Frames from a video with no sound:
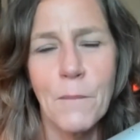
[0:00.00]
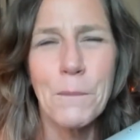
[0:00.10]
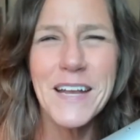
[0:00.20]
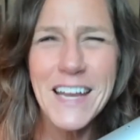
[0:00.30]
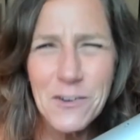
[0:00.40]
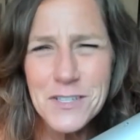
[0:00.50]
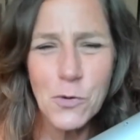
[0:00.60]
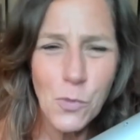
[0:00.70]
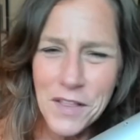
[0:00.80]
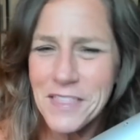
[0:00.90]
But here's
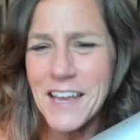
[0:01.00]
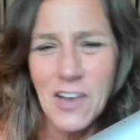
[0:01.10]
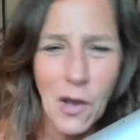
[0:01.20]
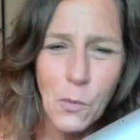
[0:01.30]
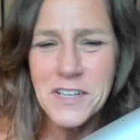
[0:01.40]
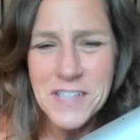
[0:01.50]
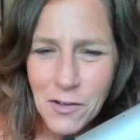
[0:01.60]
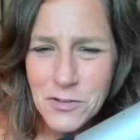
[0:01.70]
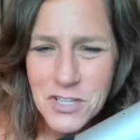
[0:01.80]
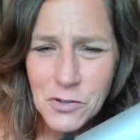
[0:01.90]
the one thing no one
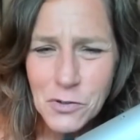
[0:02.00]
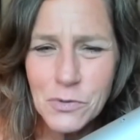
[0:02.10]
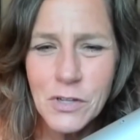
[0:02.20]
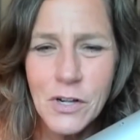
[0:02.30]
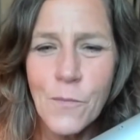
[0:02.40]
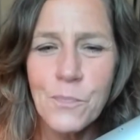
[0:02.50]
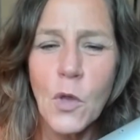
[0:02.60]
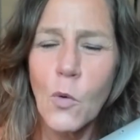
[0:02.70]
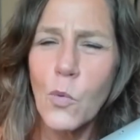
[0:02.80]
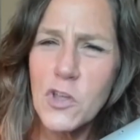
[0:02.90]
tells you.
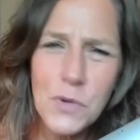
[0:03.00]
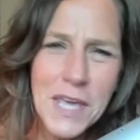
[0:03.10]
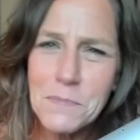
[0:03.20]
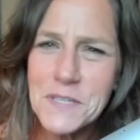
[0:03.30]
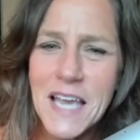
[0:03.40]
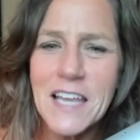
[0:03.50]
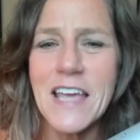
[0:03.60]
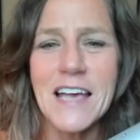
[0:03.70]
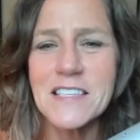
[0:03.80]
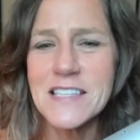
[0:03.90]
When you keep saying
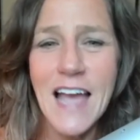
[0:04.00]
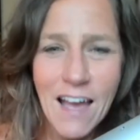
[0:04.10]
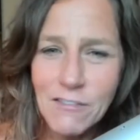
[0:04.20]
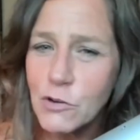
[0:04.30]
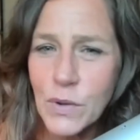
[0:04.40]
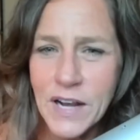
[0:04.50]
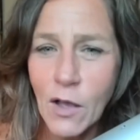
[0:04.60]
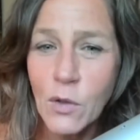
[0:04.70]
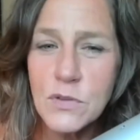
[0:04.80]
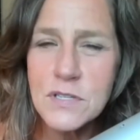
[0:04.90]
yes to everyone
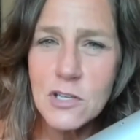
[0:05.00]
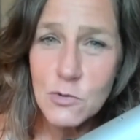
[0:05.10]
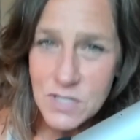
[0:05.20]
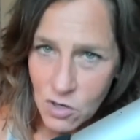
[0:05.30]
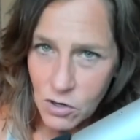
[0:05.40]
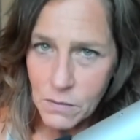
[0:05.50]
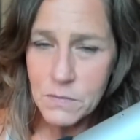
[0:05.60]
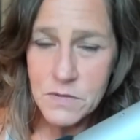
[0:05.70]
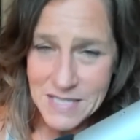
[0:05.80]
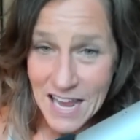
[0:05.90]
else, you start
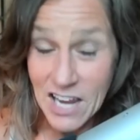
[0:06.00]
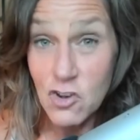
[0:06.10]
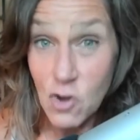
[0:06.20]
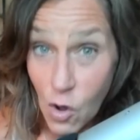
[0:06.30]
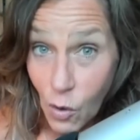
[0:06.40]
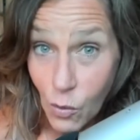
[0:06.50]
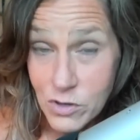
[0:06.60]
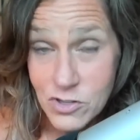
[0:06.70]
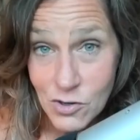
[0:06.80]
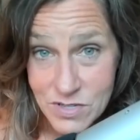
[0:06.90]
saying no
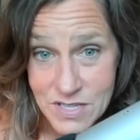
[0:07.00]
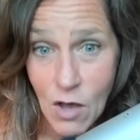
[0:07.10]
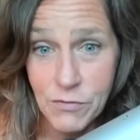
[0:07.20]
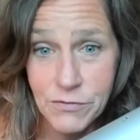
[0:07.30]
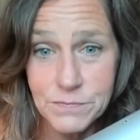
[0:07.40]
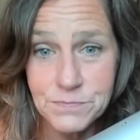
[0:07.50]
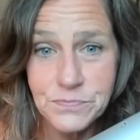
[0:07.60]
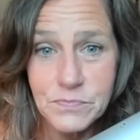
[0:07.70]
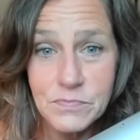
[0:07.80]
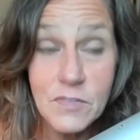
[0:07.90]
to yourself.
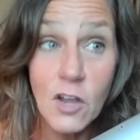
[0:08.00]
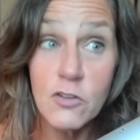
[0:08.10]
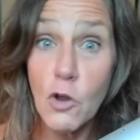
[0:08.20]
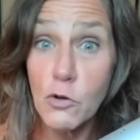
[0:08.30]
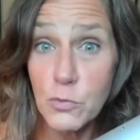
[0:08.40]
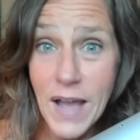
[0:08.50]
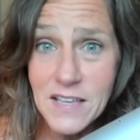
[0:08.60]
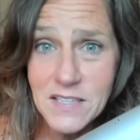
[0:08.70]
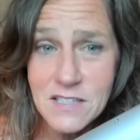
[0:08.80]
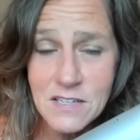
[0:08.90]
No to
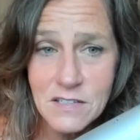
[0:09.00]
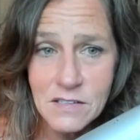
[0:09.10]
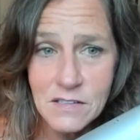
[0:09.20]
rest.